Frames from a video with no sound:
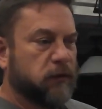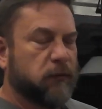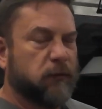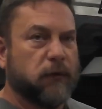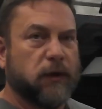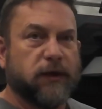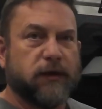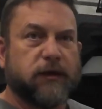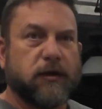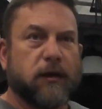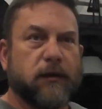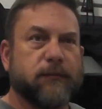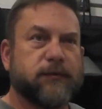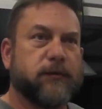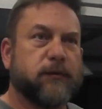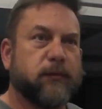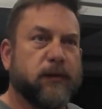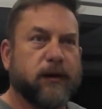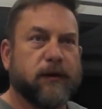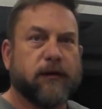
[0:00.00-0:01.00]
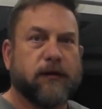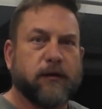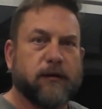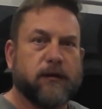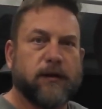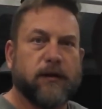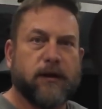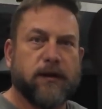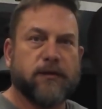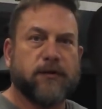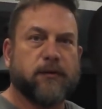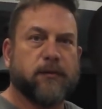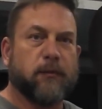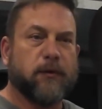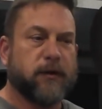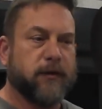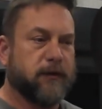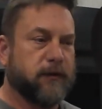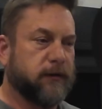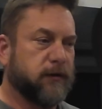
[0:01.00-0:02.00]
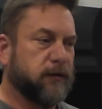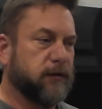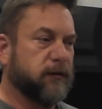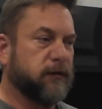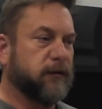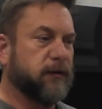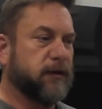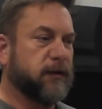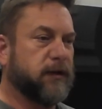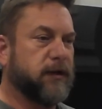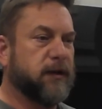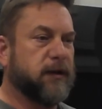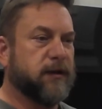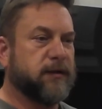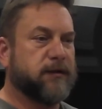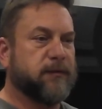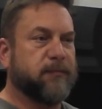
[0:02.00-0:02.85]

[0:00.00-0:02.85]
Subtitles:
what comes with each one of the kits,